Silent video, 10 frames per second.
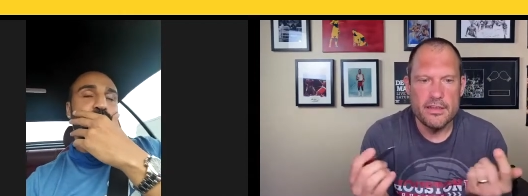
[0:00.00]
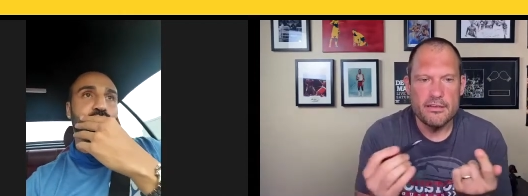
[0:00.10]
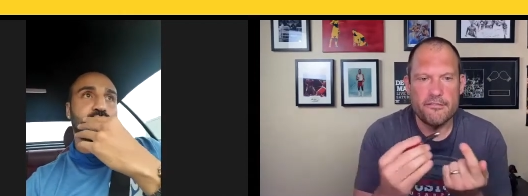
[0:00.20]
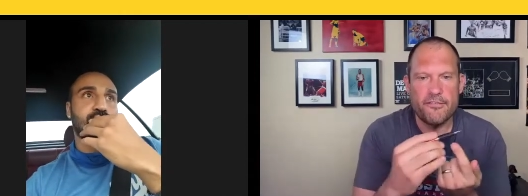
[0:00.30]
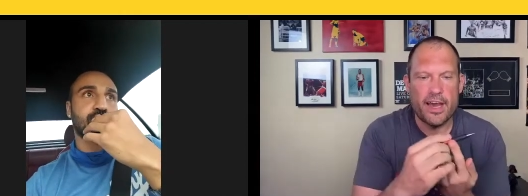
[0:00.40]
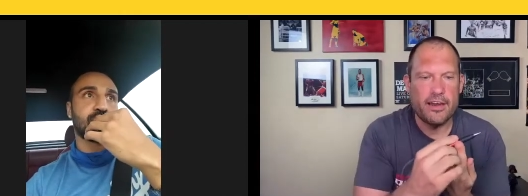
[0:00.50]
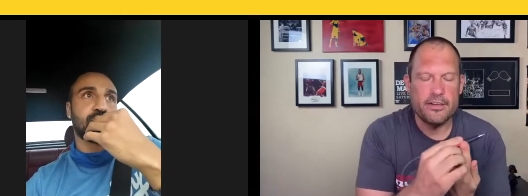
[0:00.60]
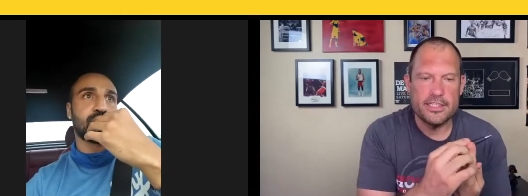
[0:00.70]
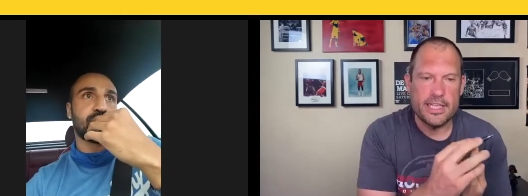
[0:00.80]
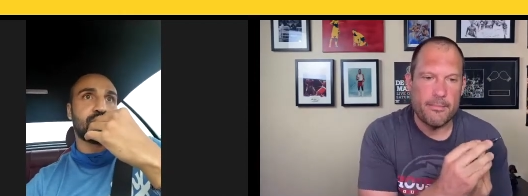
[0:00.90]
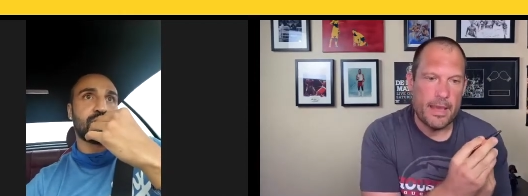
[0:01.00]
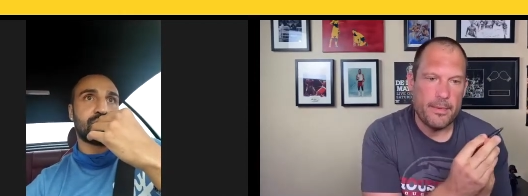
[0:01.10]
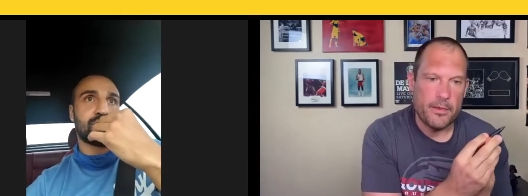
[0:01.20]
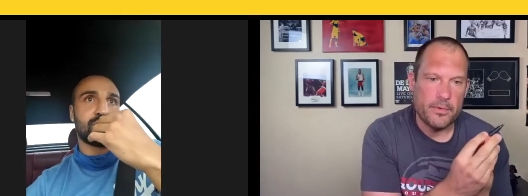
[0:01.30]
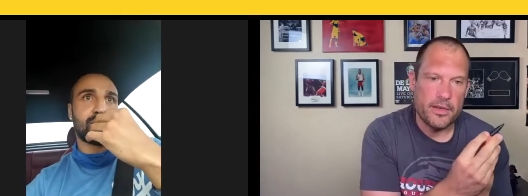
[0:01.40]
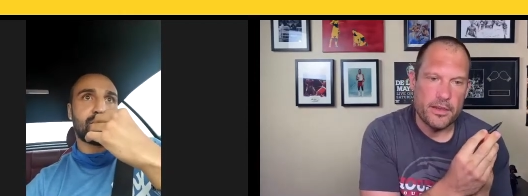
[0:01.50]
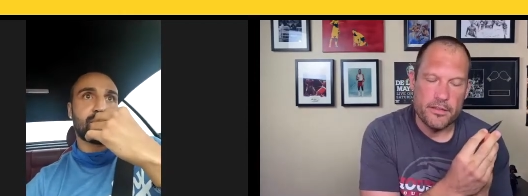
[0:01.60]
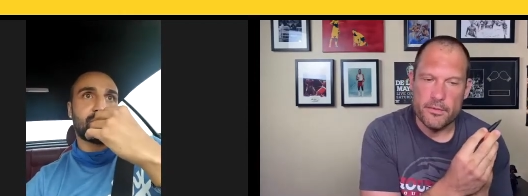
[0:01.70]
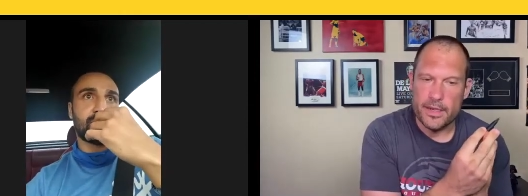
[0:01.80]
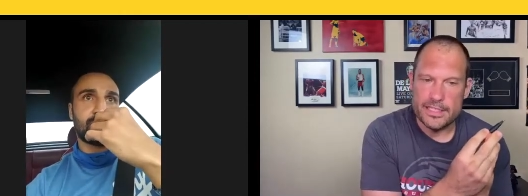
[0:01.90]
Speaker 1: to fighters that maybe wouldn't
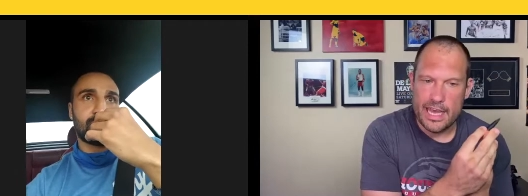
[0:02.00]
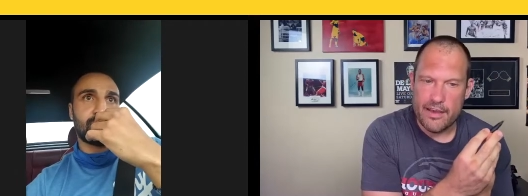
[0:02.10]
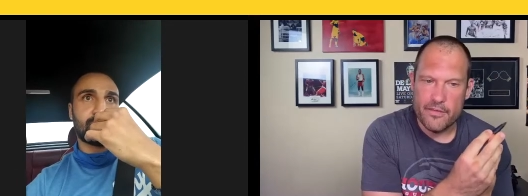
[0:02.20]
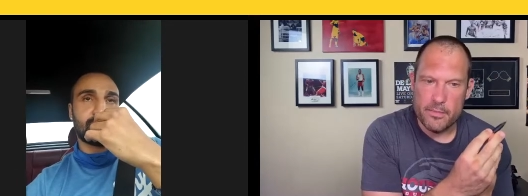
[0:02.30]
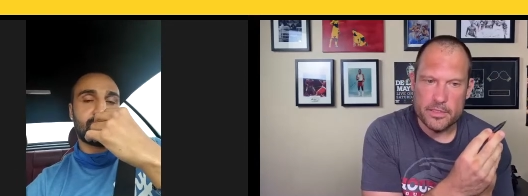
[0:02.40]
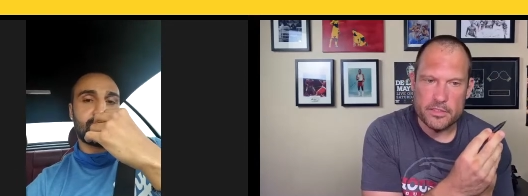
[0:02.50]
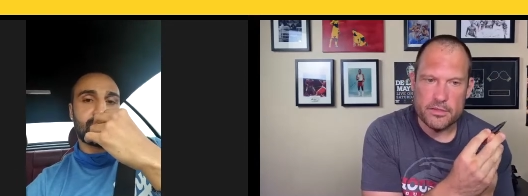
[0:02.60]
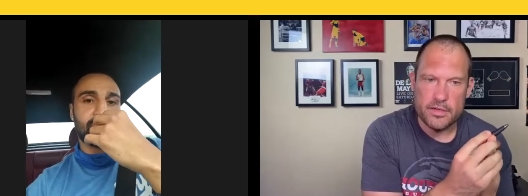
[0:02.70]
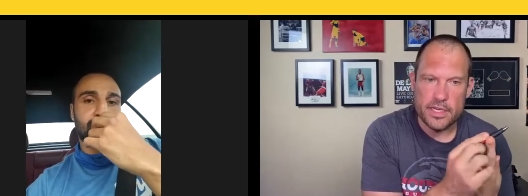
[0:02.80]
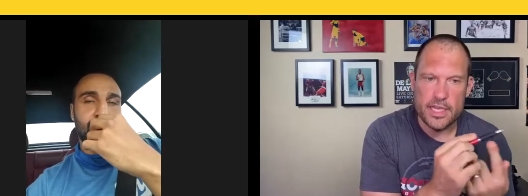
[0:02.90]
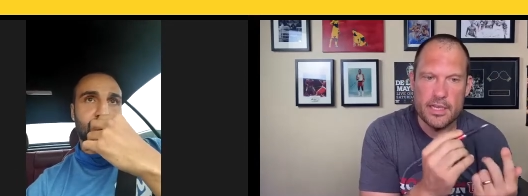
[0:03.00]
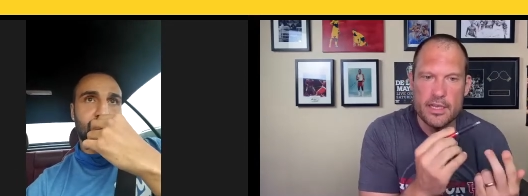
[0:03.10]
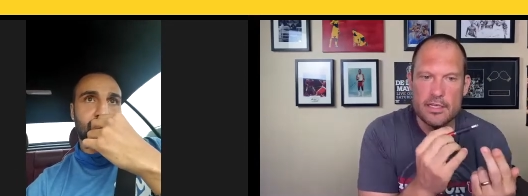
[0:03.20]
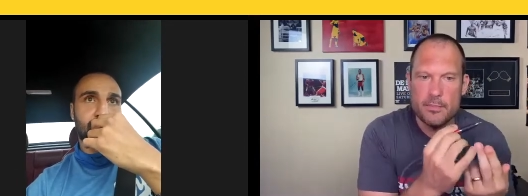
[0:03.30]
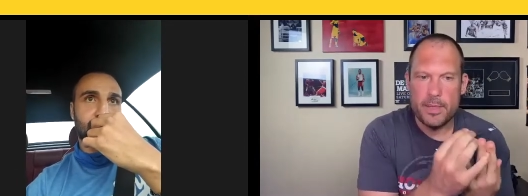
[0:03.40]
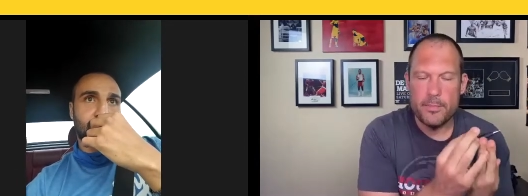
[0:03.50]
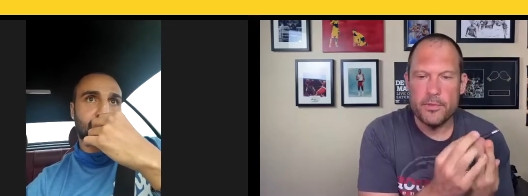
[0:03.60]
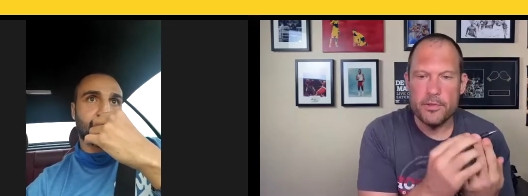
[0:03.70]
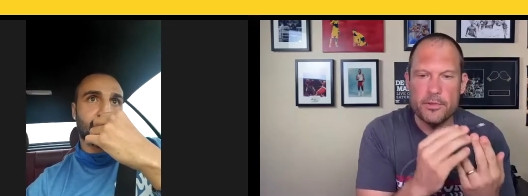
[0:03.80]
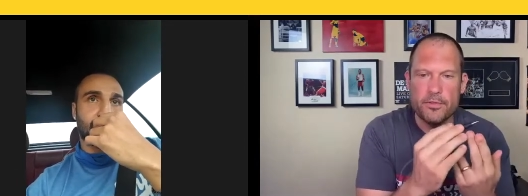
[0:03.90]
otherwise have opportunity to
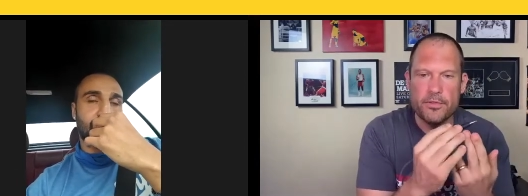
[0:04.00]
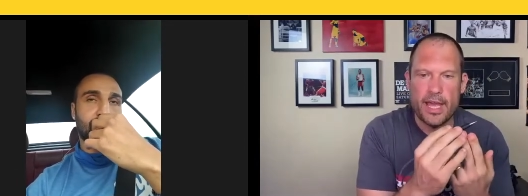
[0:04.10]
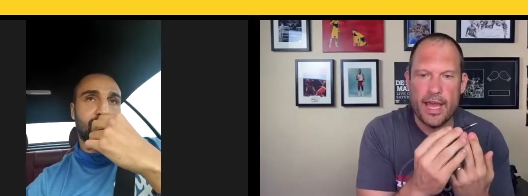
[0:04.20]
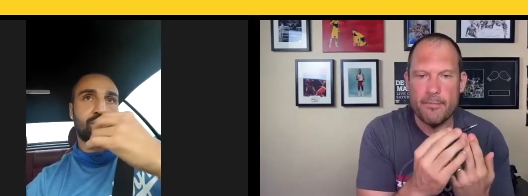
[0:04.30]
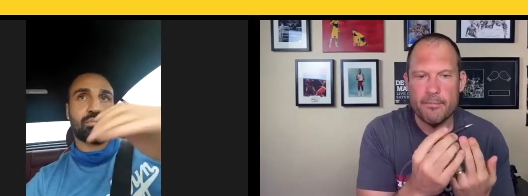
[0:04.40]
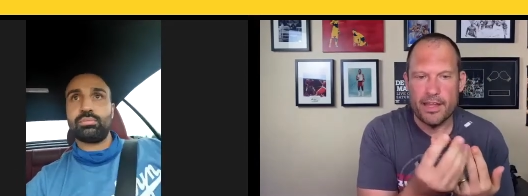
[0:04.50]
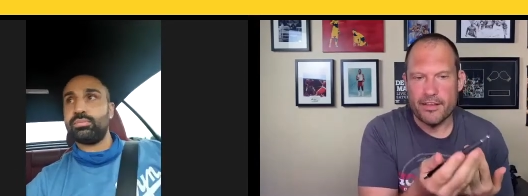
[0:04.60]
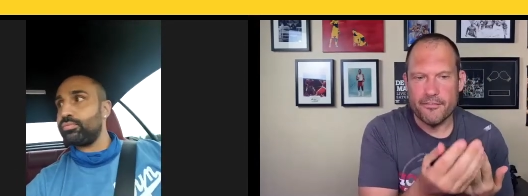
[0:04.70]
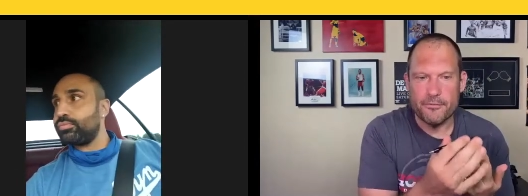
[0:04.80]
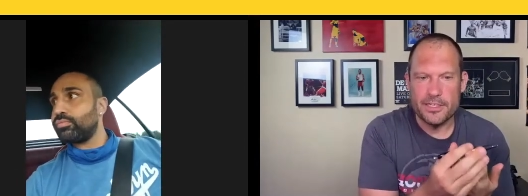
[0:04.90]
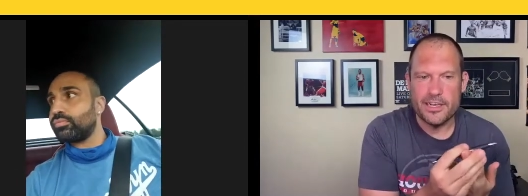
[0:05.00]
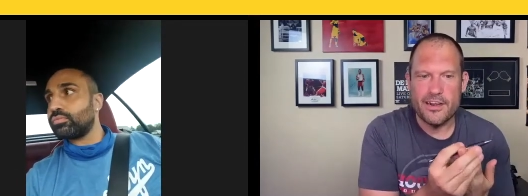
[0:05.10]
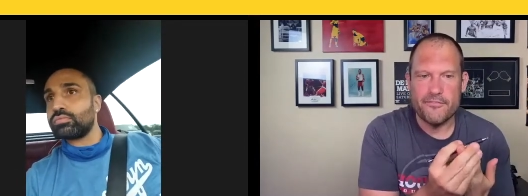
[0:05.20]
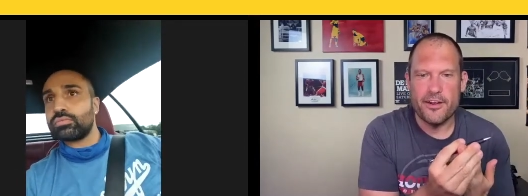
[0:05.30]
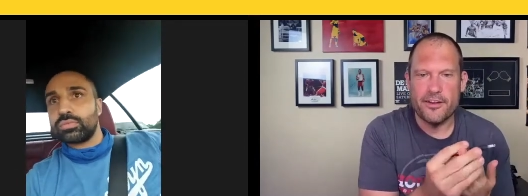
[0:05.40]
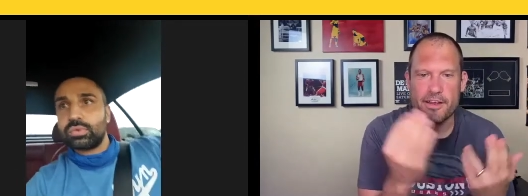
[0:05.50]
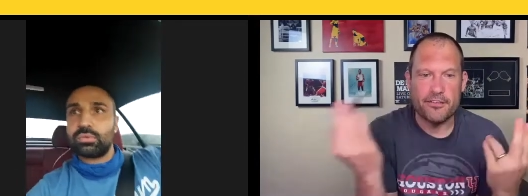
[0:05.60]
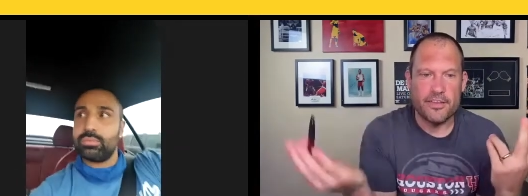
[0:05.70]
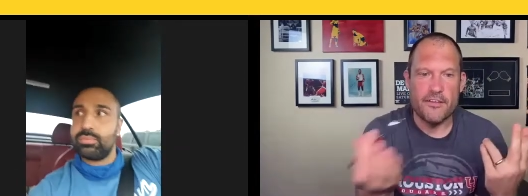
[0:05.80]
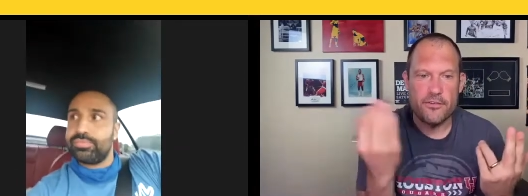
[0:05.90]
people that like a retired fighter like
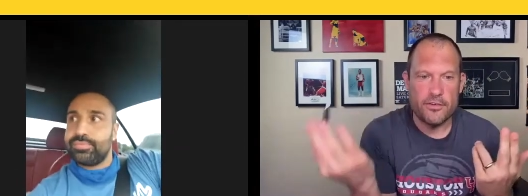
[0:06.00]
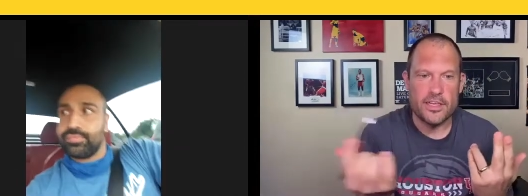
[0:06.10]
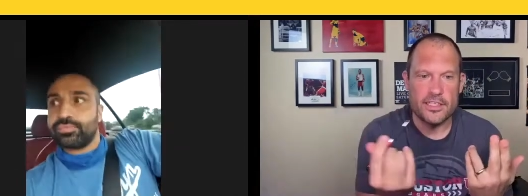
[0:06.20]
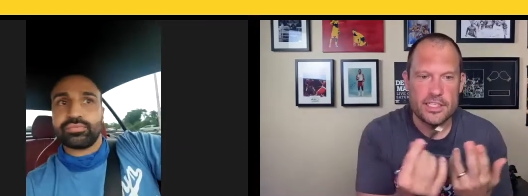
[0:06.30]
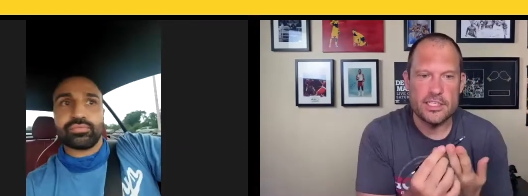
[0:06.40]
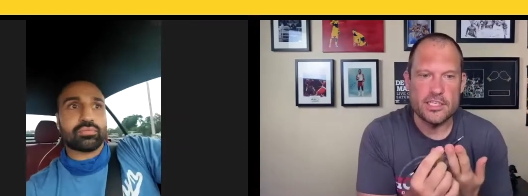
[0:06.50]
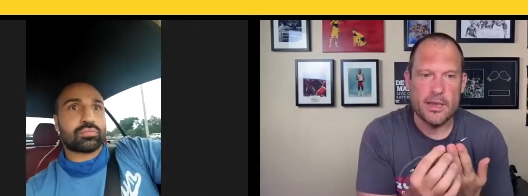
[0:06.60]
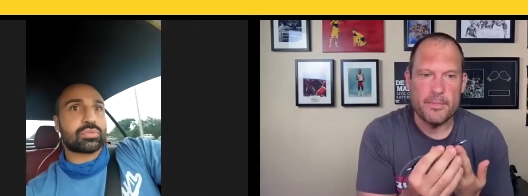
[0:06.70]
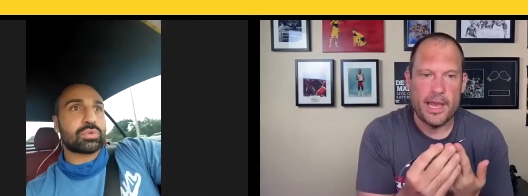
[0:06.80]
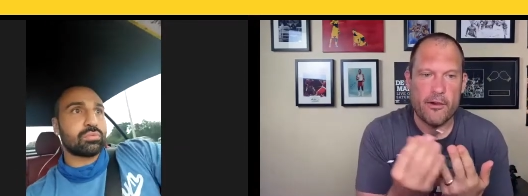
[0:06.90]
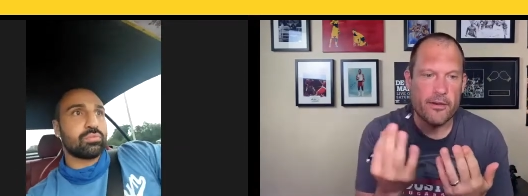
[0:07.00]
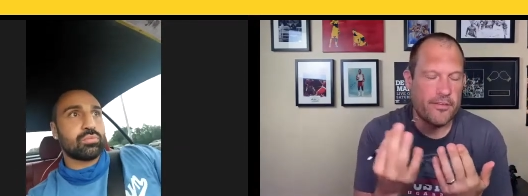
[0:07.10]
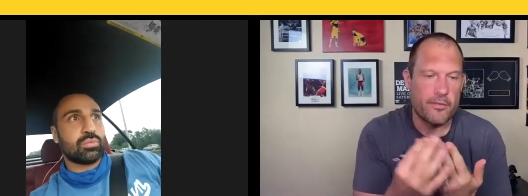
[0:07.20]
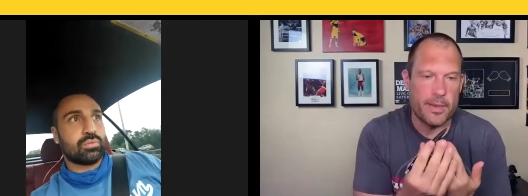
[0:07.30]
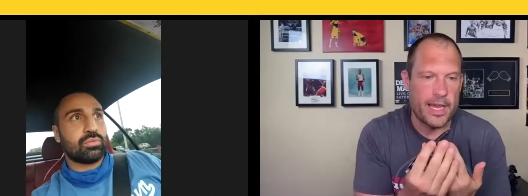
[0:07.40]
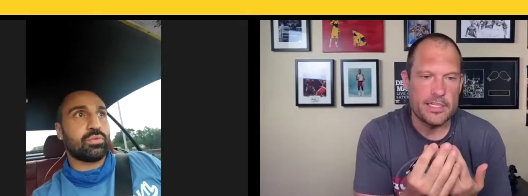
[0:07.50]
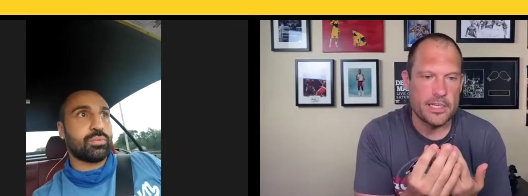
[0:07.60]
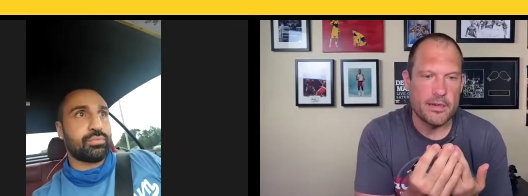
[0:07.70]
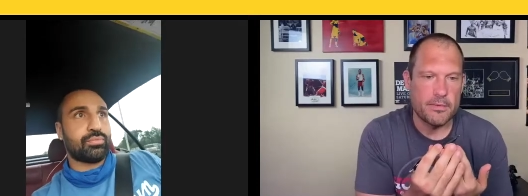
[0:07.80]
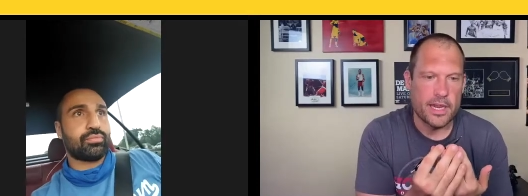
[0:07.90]
yourself who does this job now or even my
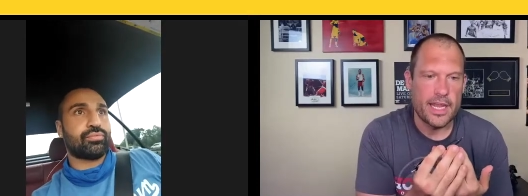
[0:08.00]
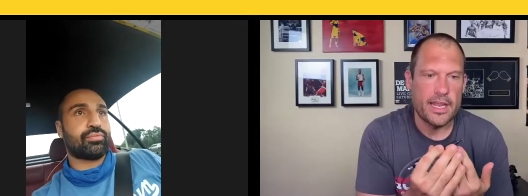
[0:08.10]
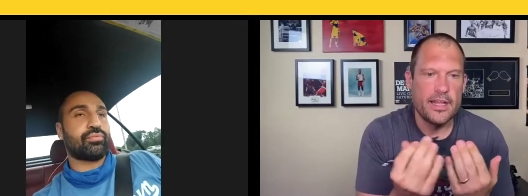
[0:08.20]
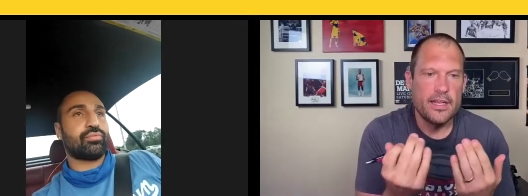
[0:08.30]
job, right?